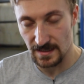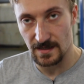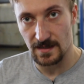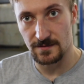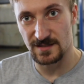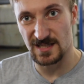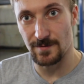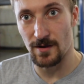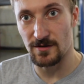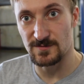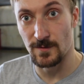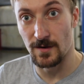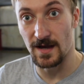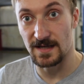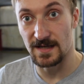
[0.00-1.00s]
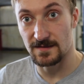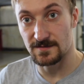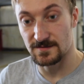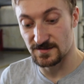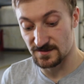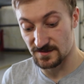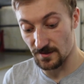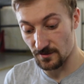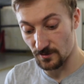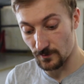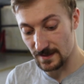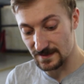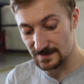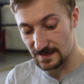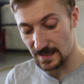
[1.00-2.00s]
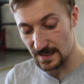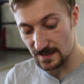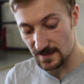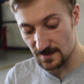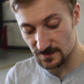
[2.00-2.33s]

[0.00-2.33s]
Turbosmart external wastegate.